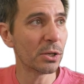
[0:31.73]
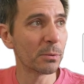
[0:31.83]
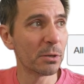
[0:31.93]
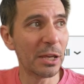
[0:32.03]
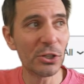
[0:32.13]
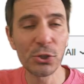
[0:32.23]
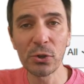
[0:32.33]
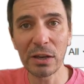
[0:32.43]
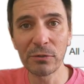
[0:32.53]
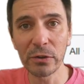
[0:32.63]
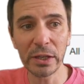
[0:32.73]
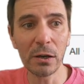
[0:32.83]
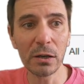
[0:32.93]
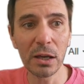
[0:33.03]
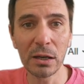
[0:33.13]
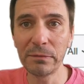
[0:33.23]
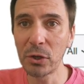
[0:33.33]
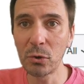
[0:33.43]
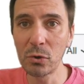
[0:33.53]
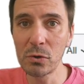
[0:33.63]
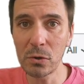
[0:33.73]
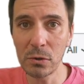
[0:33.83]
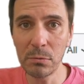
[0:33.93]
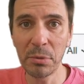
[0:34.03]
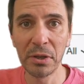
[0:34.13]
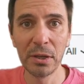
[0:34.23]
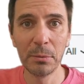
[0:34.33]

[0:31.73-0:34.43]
I'm going to make sure that I've got the archive.org up